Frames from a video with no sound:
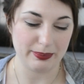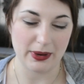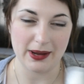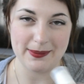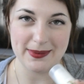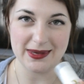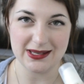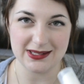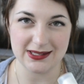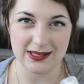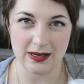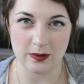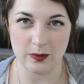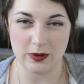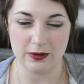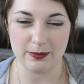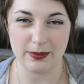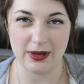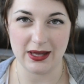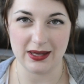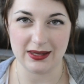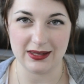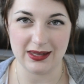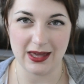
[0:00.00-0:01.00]
By mixing it with
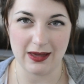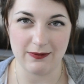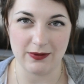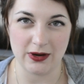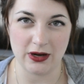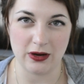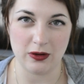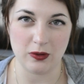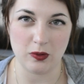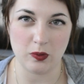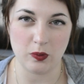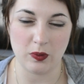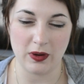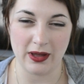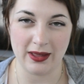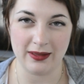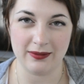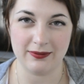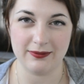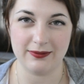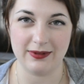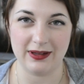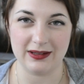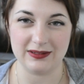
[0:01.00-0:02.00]
my Kevyn Aucoin
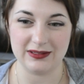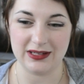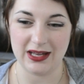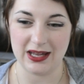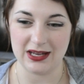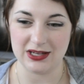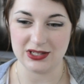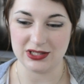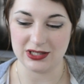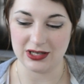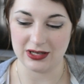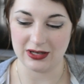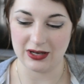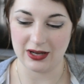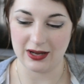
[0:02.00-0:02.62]
foundation,